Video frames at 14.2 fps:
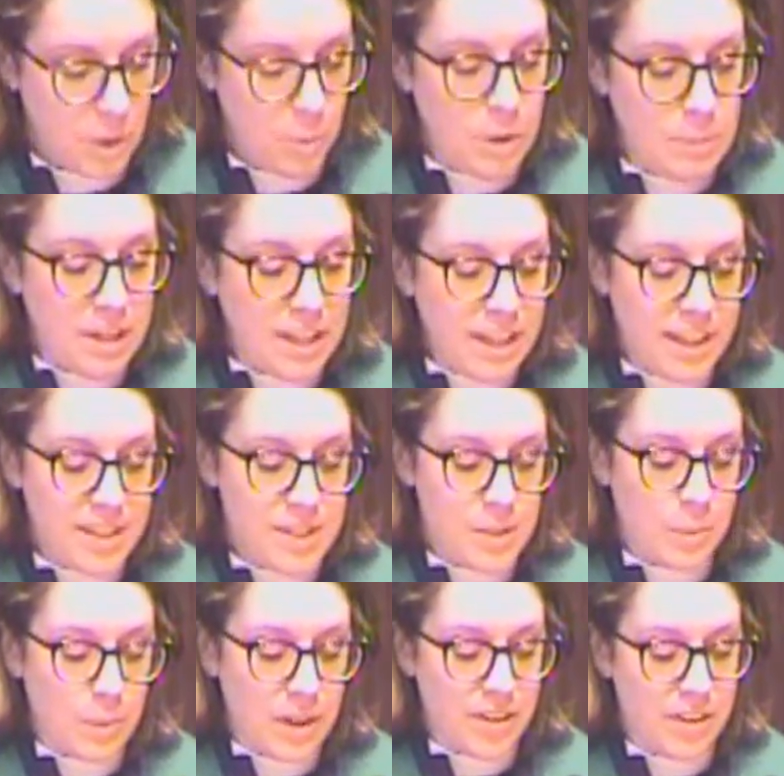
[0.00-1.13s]
We began to
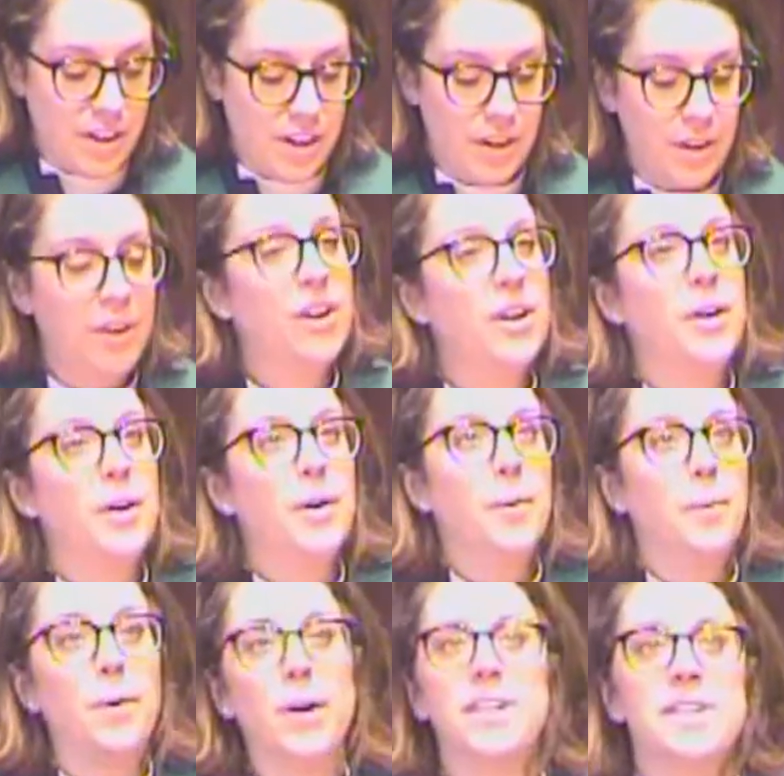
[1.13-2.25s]
wonder,
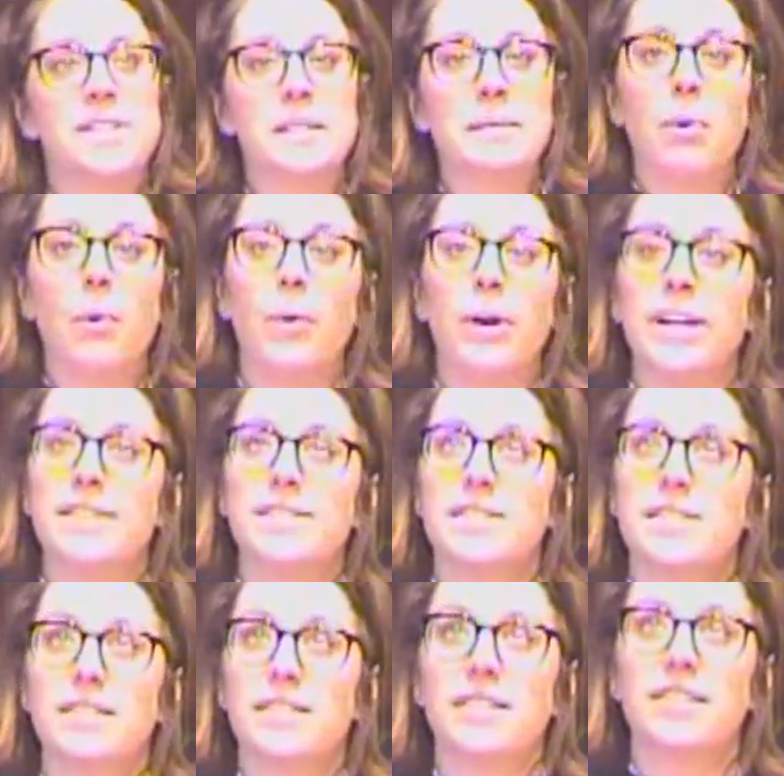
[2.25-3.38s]
what is the
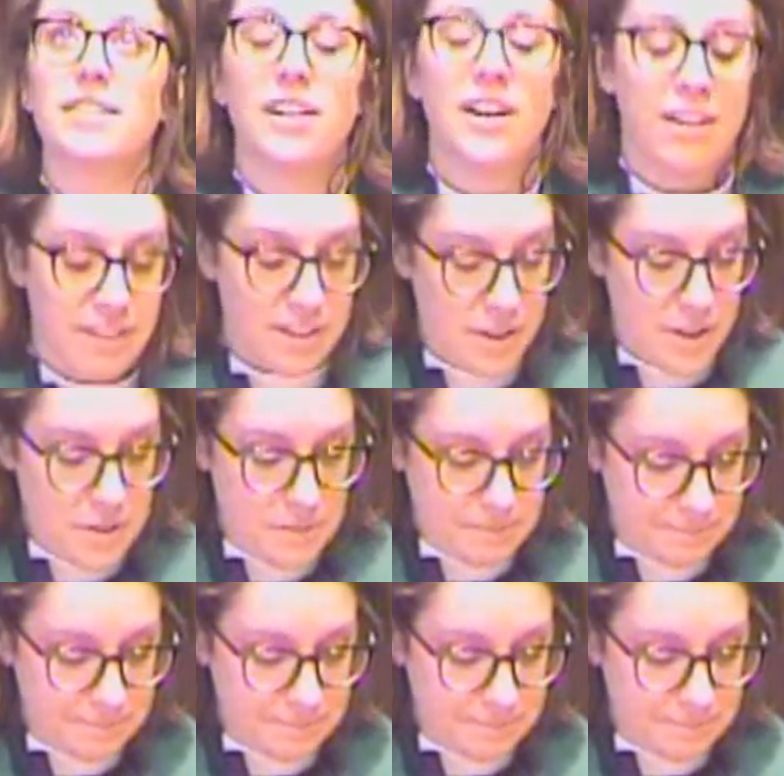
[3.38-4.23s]
point of it all?